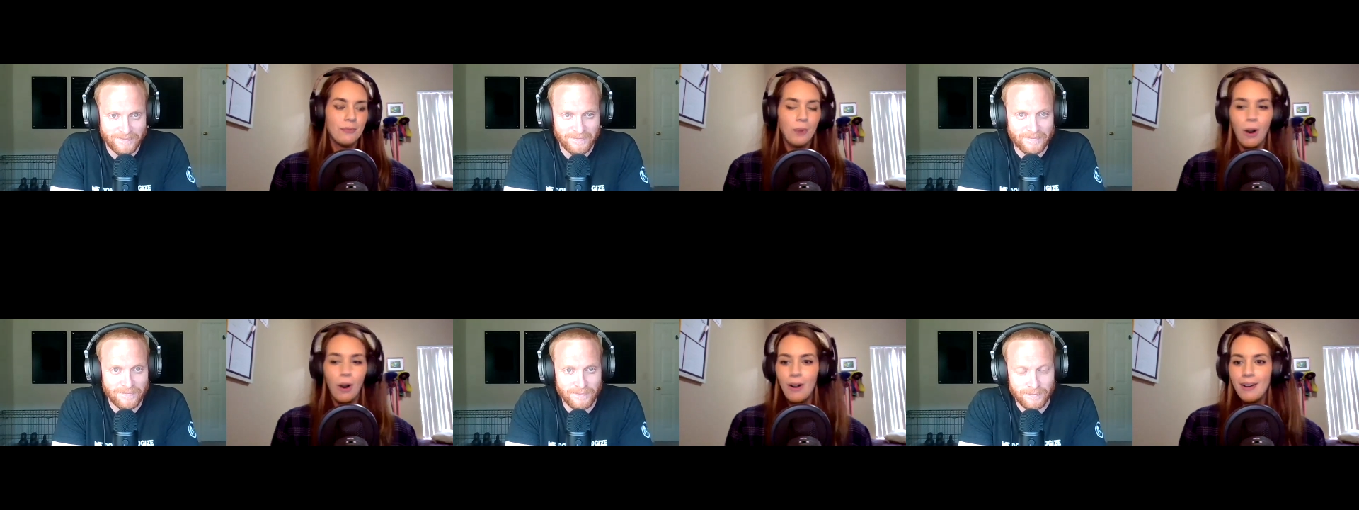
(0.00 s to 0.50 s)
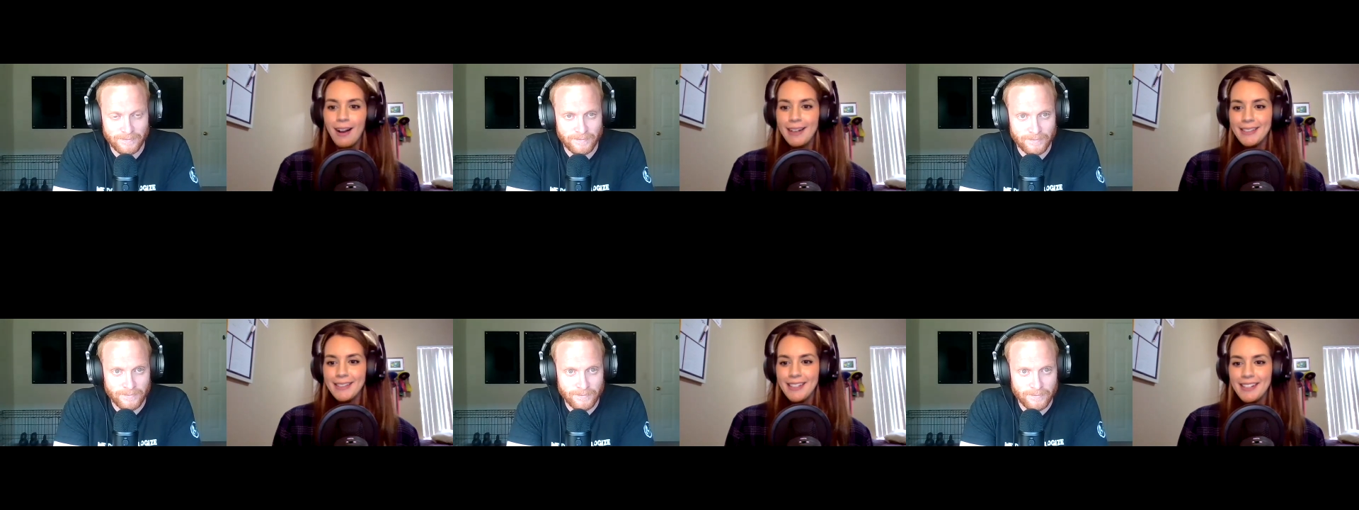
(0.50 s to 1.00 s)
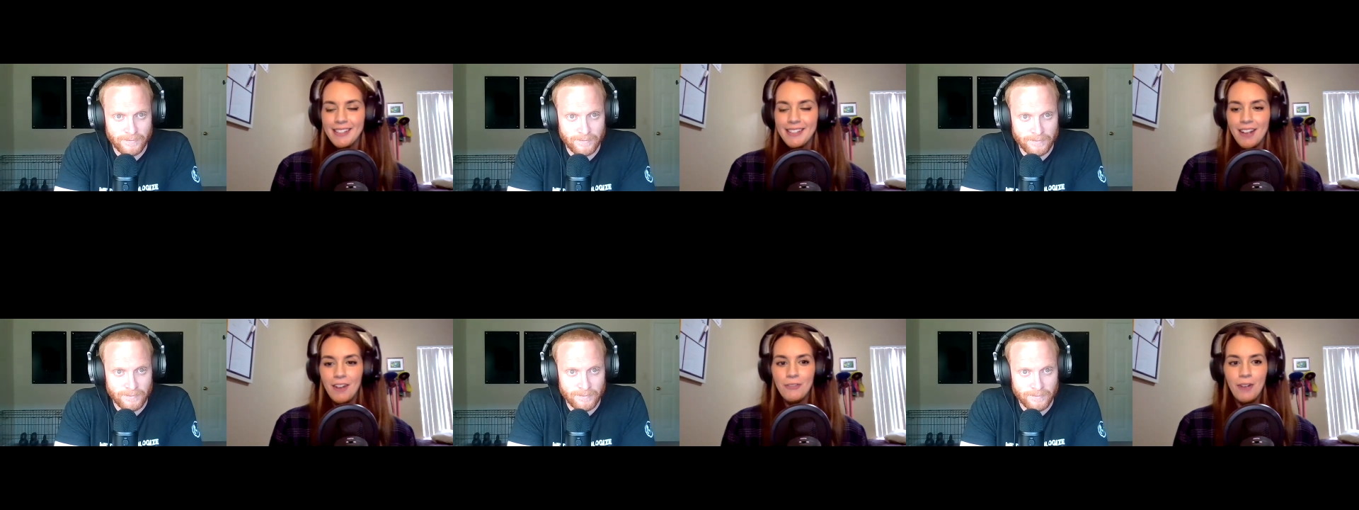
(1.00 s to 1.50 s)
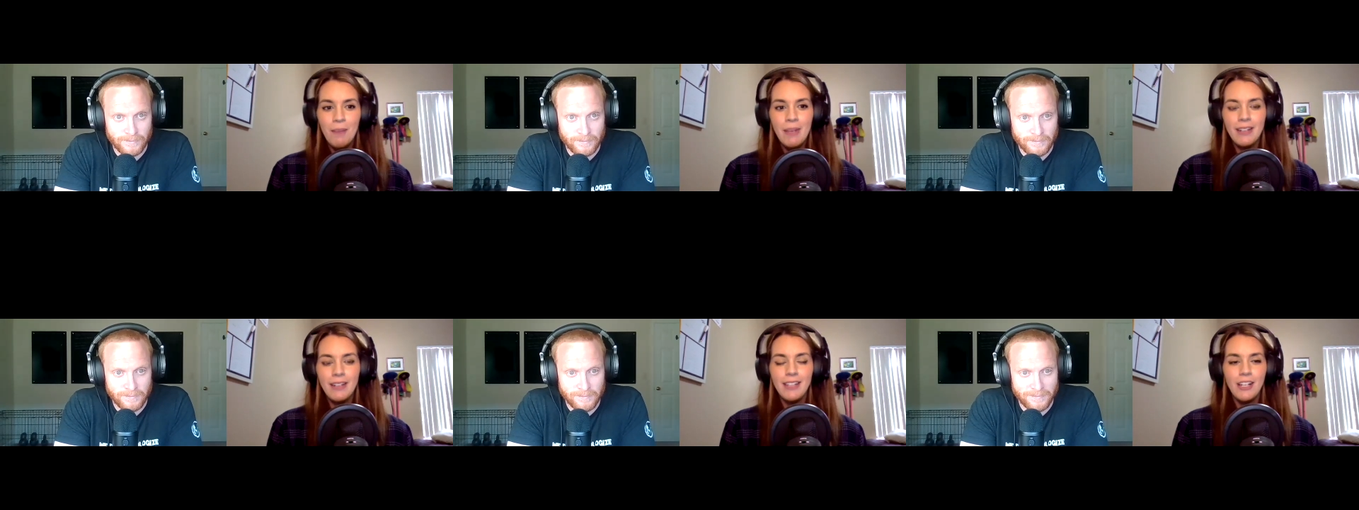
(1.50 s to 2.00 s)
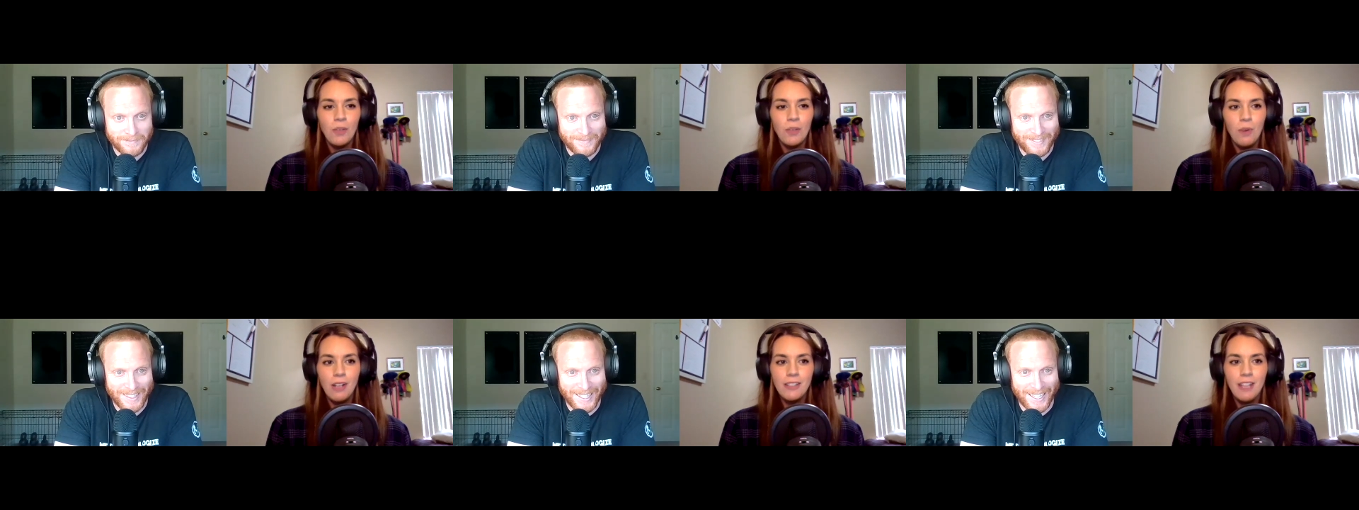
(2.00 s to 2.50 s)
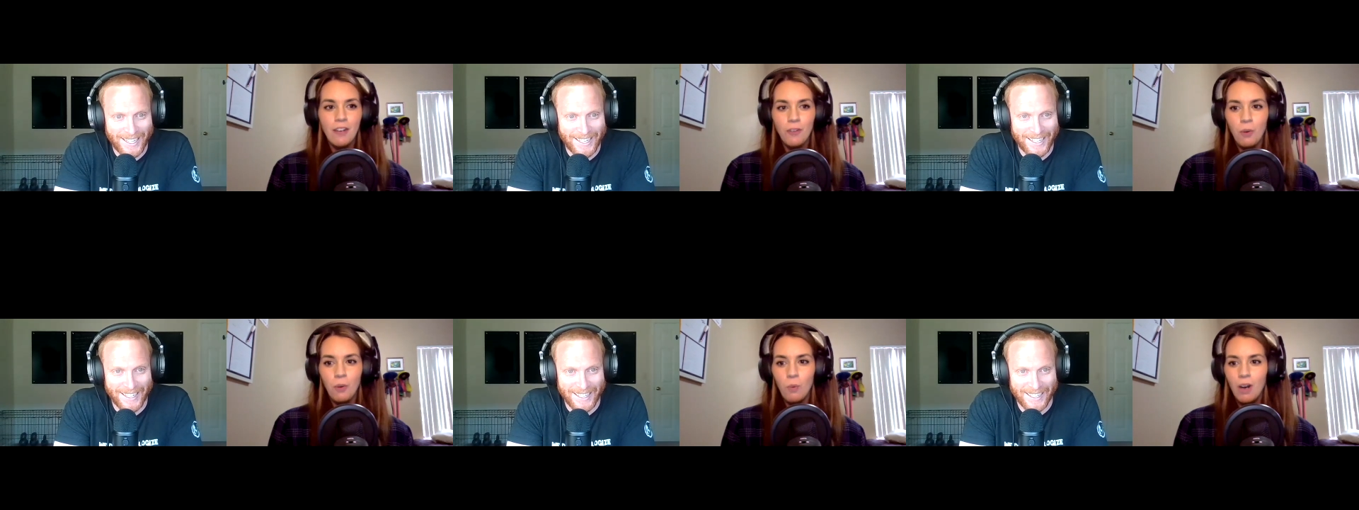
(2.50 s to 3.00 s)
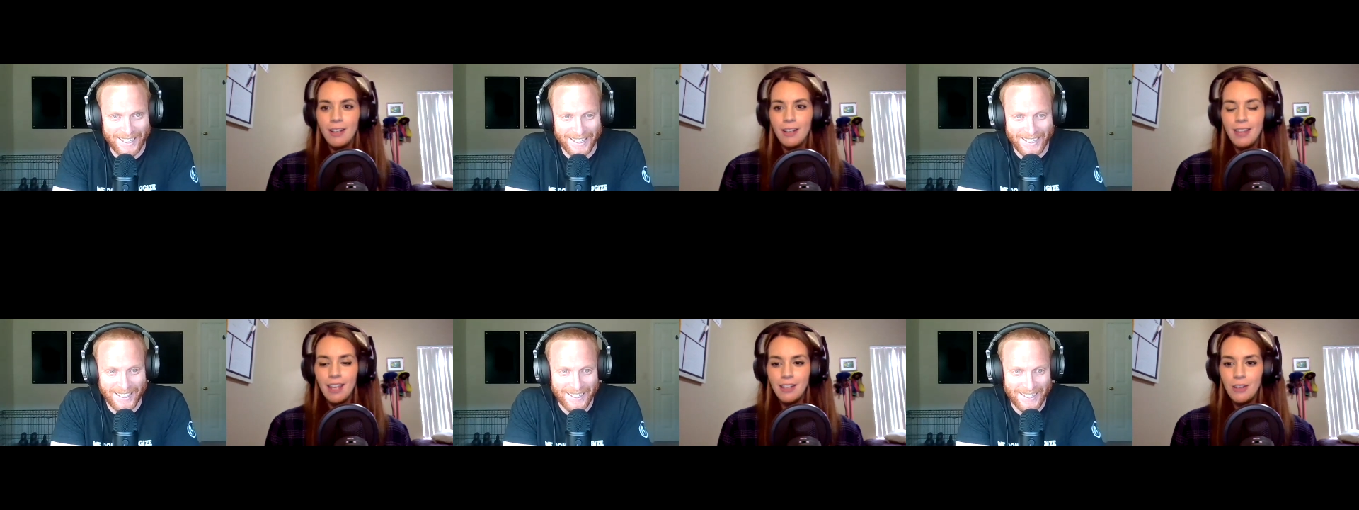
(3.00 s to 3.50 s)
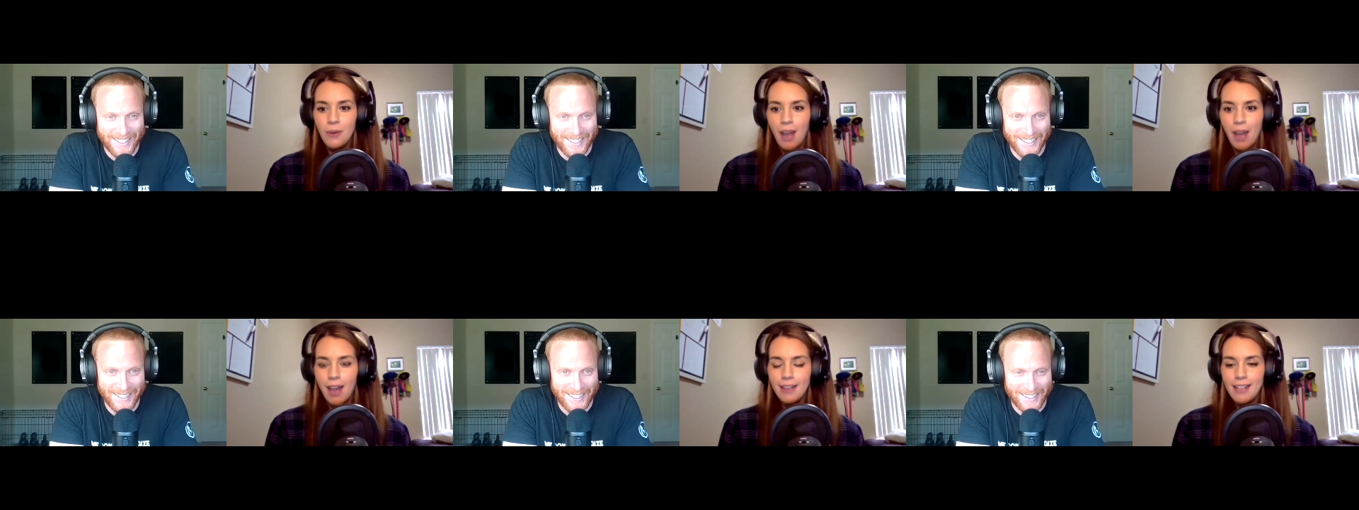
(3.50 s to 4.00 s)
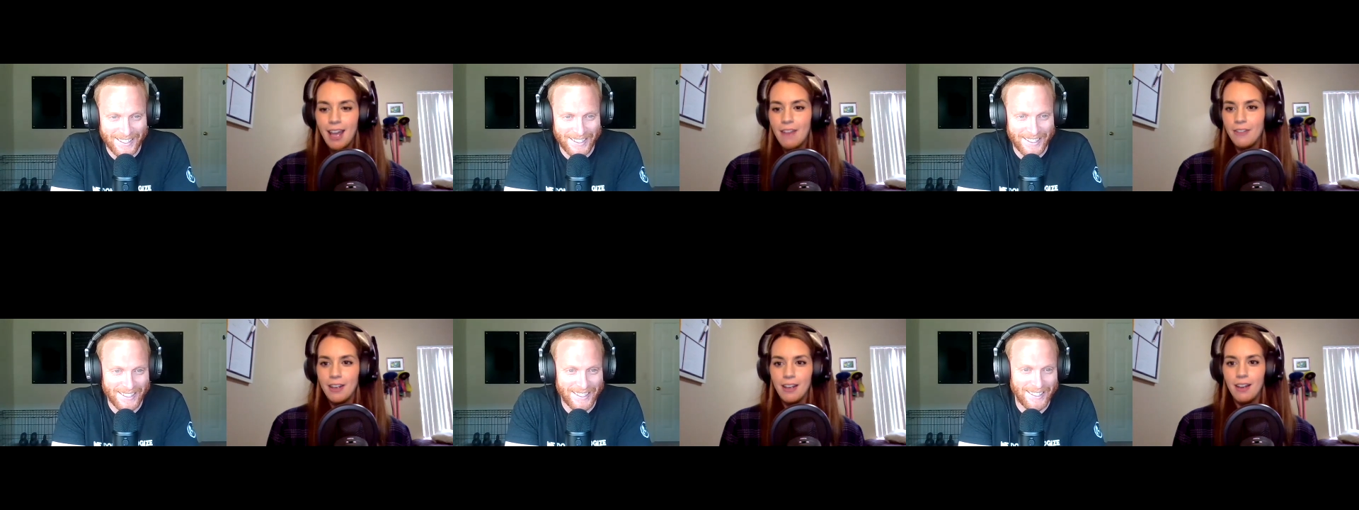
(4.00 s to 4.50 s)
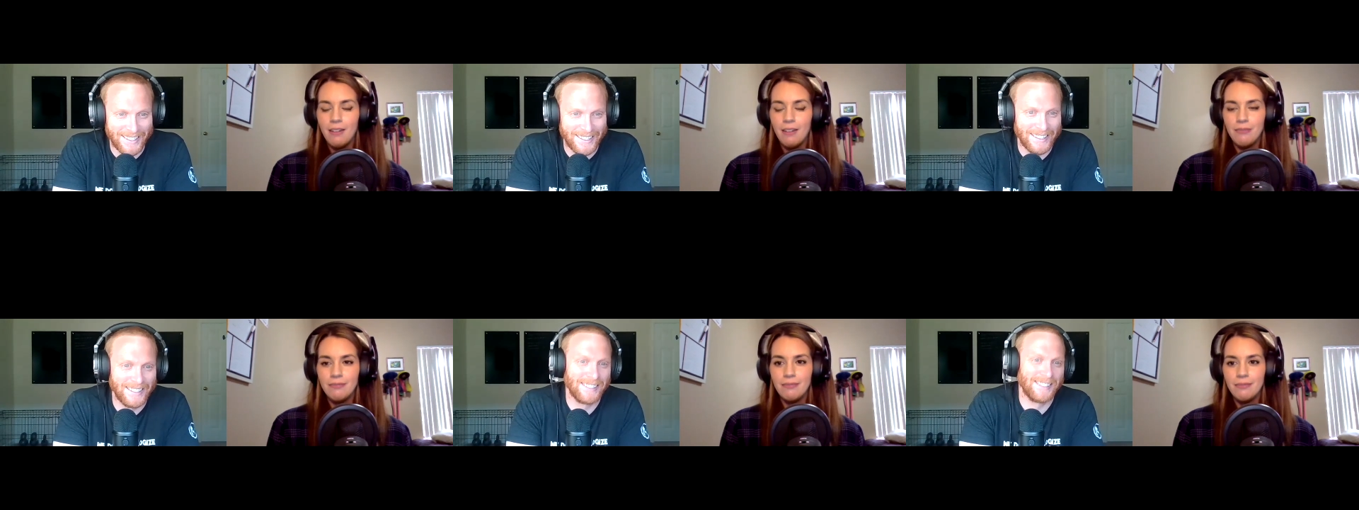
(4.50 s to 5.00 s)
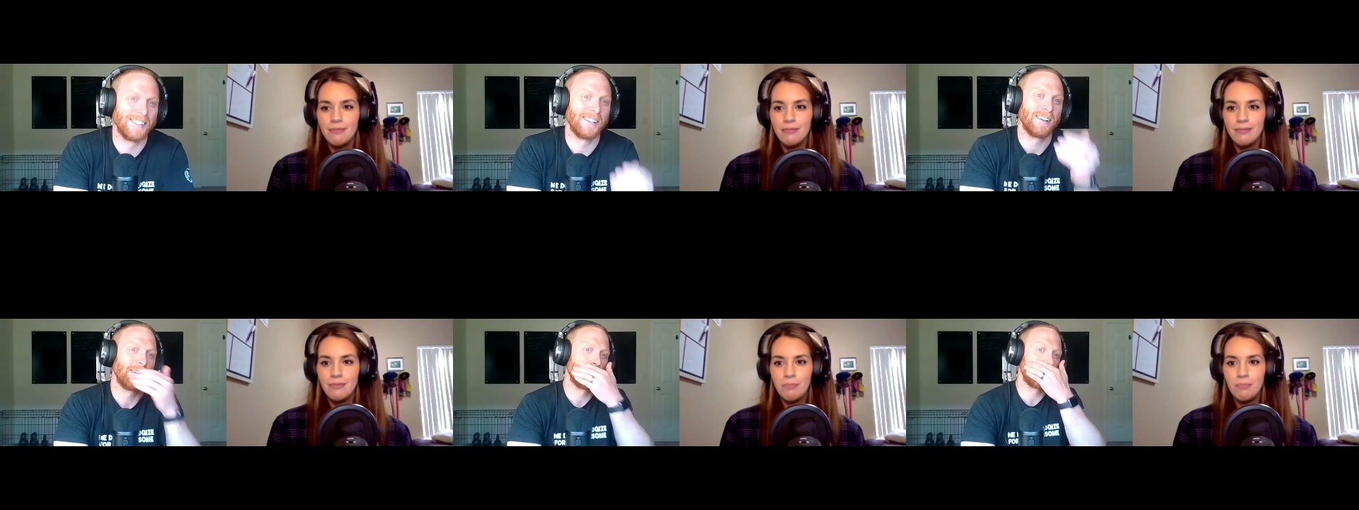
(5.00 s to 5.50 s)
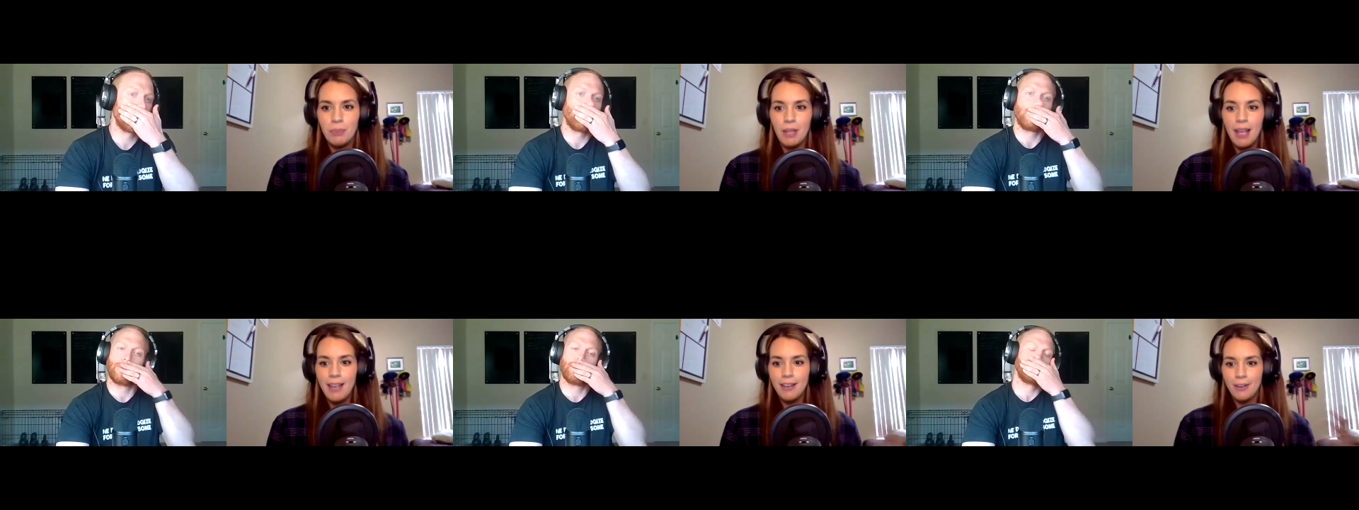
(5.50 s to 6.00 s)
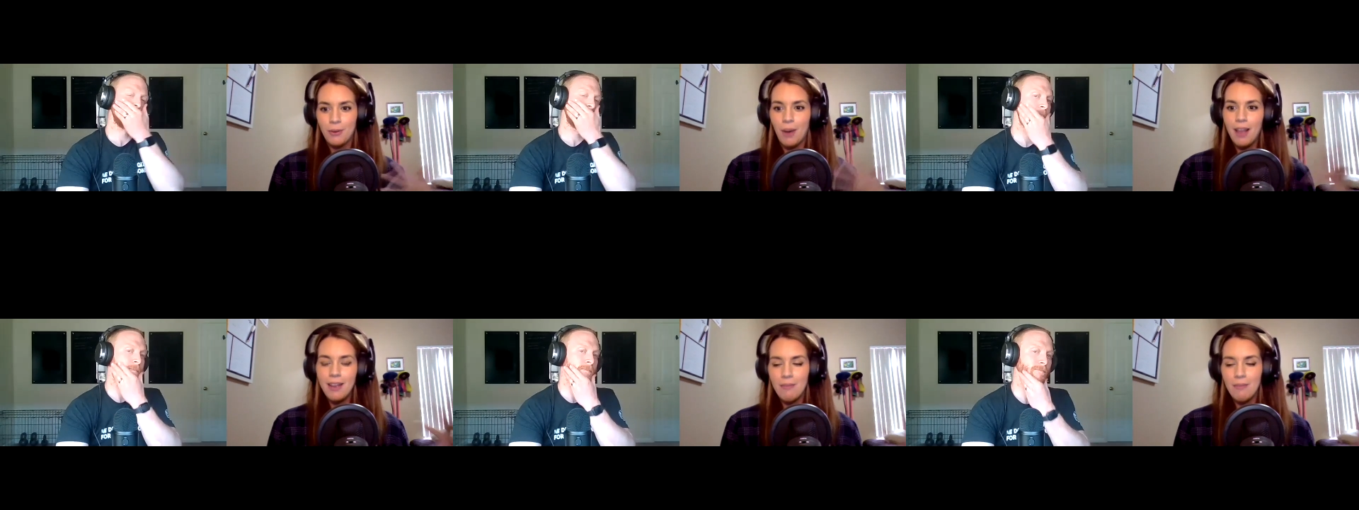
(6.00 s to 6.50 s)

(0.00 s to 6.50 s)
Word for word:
Speaker 1: wrong ideas of what meditation was like for one that you had to have like a blank quiet